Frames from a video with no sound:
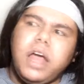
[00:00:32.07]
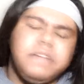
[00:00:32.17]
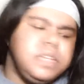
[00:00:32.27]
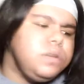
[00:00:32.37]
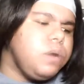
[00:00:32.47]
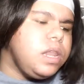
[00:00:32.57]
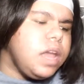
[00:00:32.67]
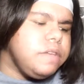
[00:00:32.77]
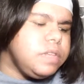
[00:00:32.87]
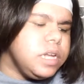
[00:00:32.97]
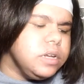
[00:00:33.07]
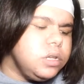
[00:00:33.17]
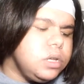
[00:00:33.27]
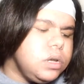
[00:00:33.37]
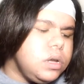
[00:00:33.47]
I've seen one live
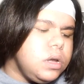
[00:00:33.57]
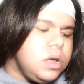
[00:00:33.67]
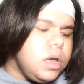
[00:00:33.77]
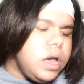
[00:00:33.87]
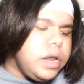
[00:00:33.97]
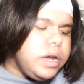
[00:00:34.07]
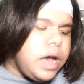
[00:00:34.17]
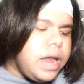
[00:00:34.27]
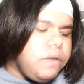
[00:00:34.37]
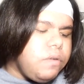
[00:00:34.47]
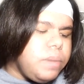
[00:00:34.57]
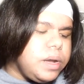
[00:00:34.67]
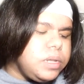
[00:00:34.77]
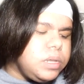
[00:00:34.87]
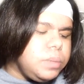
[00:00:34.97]
stage, and it kind of
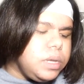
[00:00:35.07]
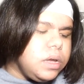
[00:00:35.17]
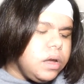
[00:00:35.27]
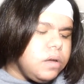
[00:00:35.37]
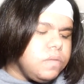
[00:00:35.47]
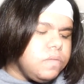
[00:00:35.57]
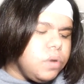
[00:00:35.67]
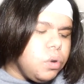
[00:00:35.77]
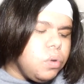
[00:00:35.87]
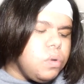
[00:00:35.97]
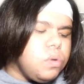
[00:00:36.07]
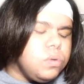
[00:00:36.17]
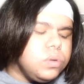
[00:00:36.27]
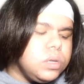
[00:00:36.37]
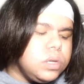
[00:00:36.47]
reminds me of
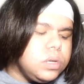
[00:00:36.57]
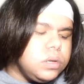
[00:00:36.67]
old